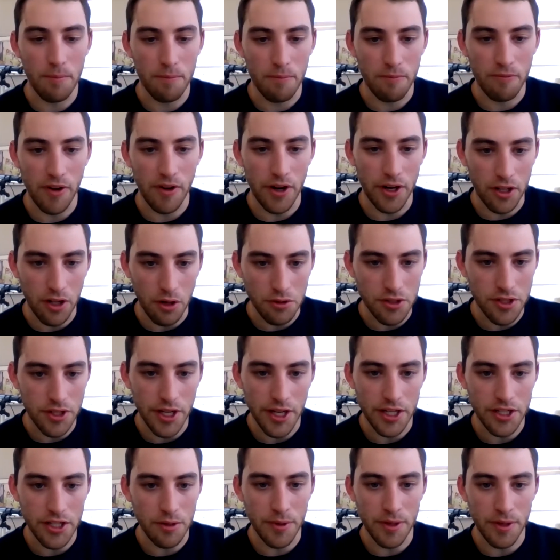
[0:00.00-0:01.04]
up very close in
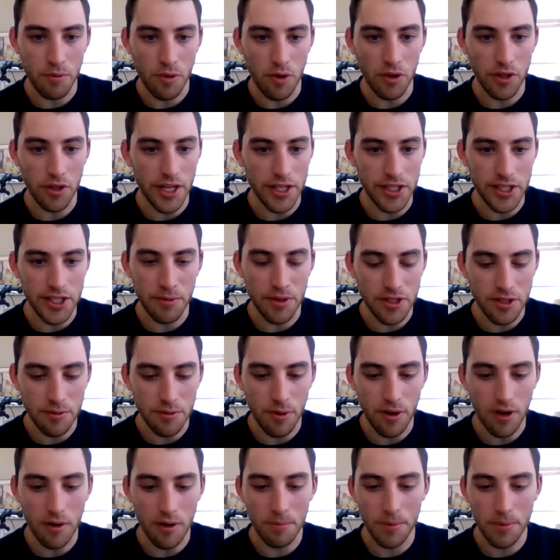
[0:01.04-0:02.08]
age. I mean, we're only 18 months
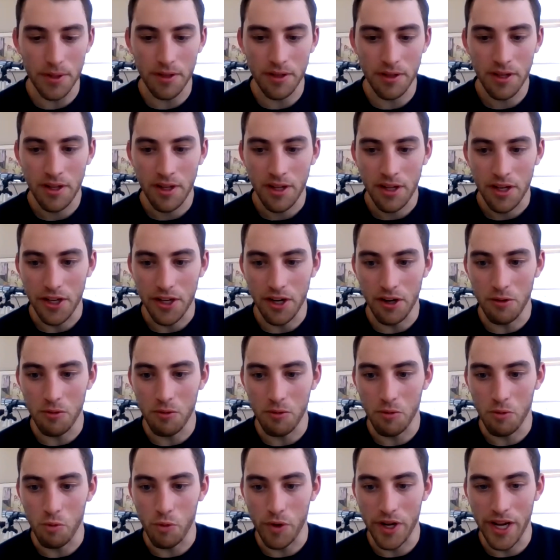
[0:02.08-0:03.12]
apart, but,
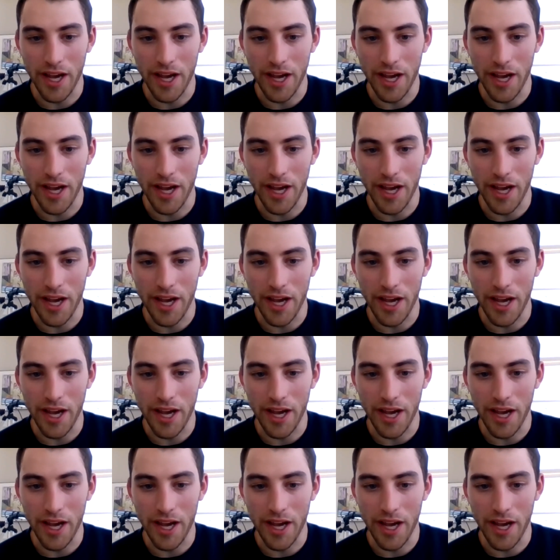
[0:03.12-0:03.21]
we